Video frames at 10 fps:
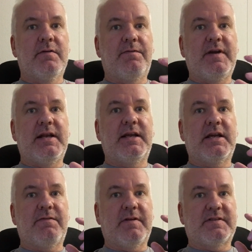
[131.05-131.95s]
feeling
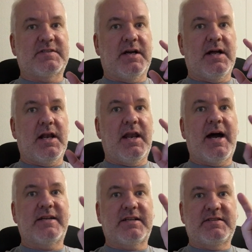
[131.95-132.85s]
if it's a
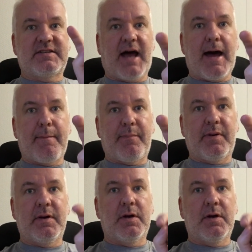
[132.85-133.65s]
light tap